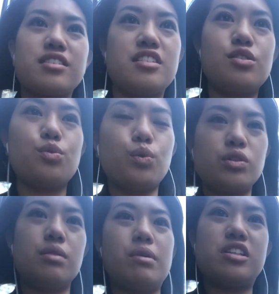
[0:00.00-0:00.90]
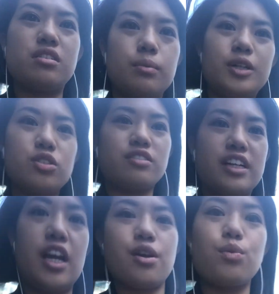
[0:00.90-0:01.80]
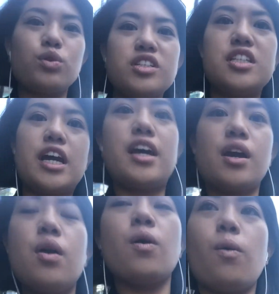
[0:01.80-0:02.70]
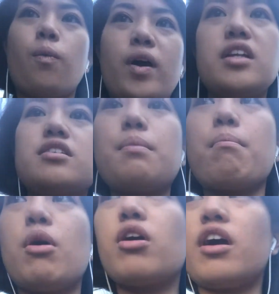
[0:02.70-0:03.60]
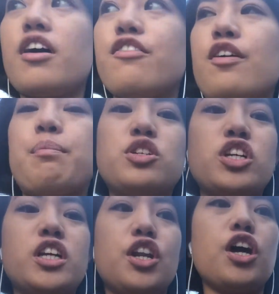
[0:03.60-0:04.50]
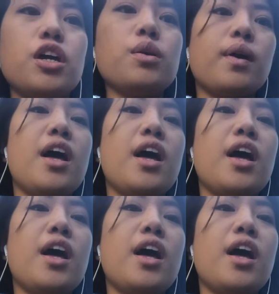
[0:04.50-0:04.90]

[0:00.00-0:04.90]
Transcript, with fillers: I did order my Starbucks already. I ordered a white mocha frappuccino,